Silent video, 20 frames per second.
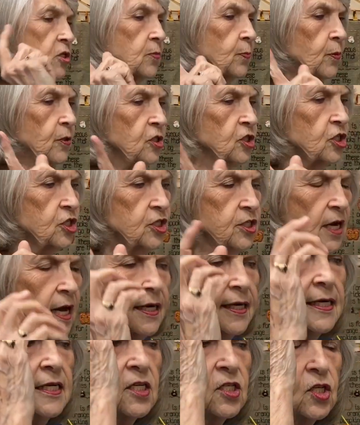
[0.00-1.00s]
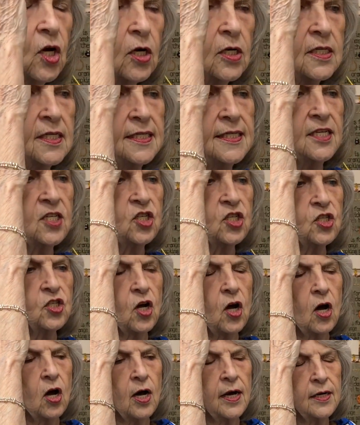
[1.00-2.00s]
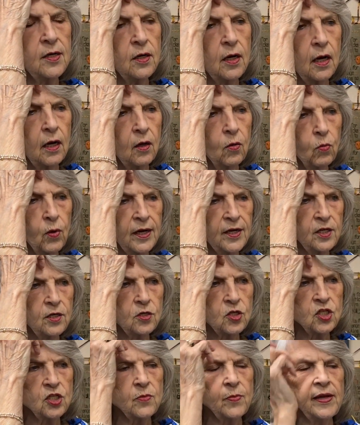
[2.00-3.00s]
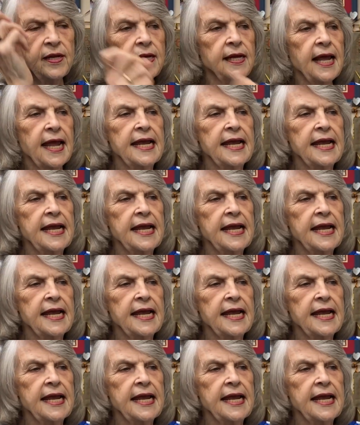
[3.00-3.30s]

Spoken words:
bush stockings are stitched on what used to be